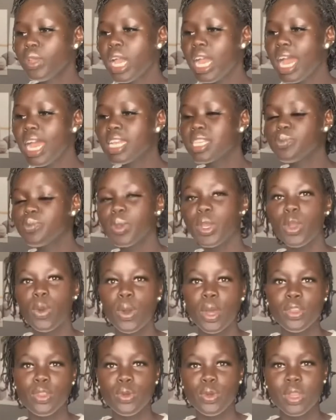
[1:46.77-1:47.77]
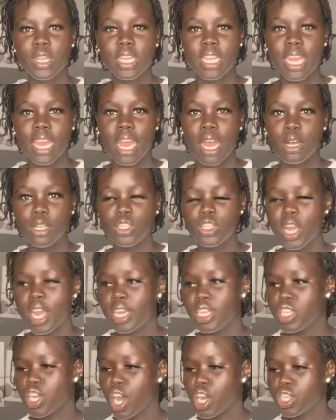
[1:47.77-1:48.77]
as we go on through the day, I'll try
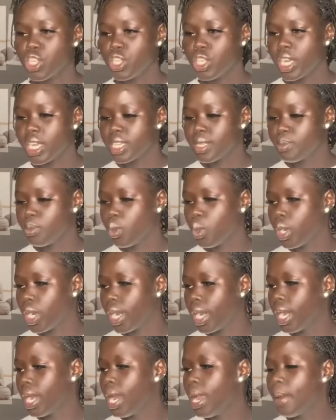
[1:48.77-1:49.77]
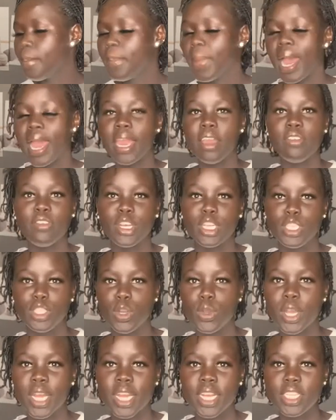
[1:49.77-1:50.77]
and talk to you guys more, but if I
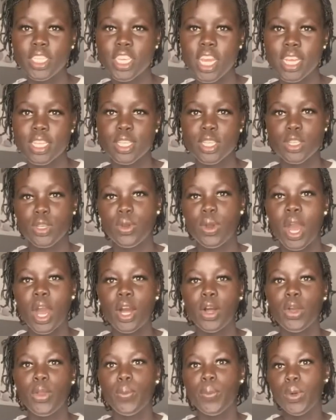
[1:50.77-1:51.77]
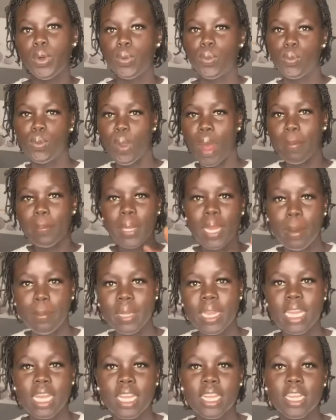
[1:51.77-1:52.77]
don't get a chance to, I will wrap it up
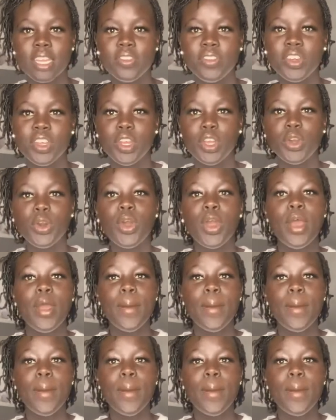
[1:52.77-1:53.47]
at the end of the video.